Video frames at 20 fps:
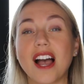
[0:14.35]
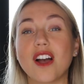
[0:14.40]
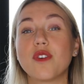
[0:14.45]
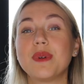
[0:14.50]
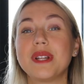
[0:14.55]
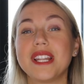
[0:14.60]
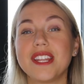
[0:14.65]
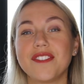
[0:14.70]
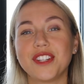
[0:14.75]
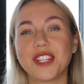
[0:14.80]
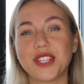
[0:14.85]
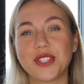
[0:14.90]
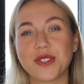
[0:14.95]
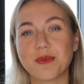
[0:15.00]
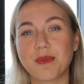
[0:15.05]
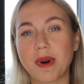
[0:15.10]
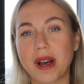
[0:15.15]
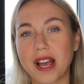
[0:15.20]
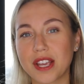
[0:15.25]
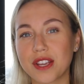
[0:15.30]
I've been living in
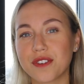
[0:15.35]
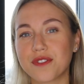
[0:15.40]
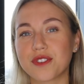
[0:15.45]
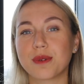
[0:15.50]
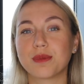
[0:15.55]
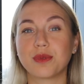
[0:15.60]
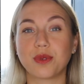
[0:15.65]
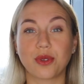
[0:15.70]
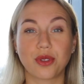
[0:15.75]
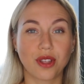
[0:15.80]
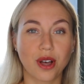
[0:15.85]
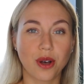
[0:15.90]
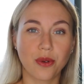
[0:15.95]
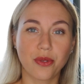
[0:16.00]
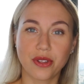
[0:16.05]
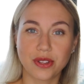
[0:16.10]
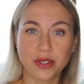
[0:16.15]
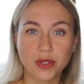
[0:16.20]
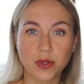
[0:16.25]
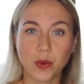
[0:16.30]
Dubai from
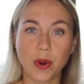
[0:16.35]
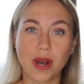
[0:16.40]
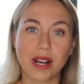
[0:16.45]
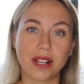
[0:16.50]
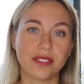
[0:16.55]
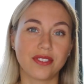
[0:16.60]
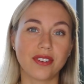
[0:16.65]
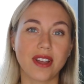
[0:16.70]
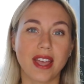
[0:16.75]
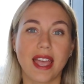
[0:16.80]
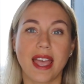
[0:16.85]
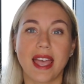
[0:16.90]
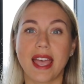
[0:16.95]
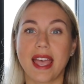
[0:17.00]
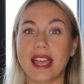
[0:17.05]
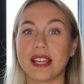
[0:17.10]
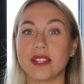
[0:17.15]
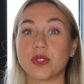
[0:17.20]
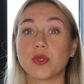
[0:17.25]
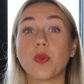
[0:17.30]
2012,
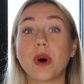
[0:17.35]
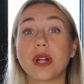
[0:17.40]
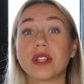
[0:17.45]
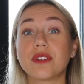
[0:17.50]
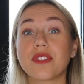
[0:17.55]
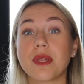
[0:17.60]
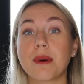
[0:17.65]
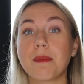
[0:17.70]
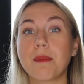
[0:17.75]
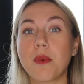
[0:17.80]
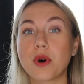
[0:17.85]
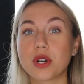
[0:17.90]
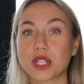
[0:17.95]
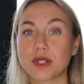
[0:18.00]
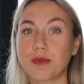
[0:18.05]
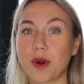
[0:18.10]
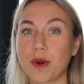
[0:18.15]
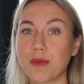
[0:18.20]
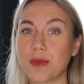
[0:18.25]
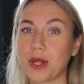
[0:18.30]
and one of the
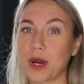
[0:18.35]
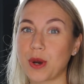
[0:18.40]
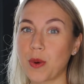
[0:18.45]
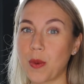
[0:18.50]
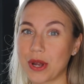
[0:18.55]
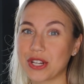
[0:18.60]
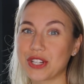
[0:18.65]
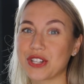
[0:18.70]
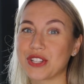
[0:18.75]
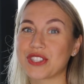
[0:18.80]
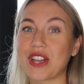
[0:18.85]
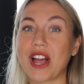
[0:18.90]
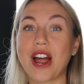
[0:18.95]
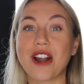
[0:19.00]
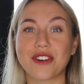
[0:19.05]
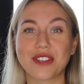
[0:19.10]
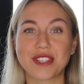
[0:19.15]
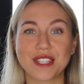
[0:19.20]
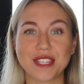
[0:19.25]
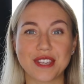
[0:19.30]
most popular questions
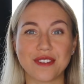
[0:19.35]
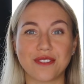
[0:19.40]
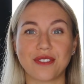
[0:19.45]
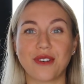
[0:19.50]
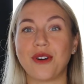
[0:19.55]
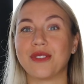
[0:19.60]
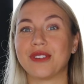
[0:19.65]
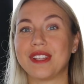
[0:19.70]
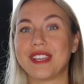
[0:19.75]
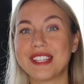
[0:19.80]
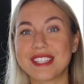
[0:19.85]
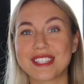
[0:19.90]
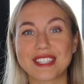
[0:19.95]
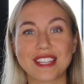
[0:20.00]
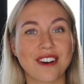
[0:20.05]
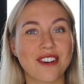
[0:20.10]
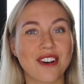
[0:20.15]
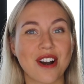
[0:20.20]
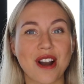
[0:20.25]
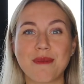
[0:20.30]
I receive on
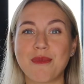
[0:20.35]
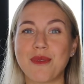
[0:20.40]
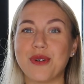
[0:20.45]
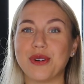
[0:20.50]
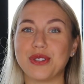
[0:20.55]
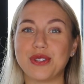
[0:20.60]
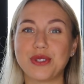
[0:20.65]
Instagram, on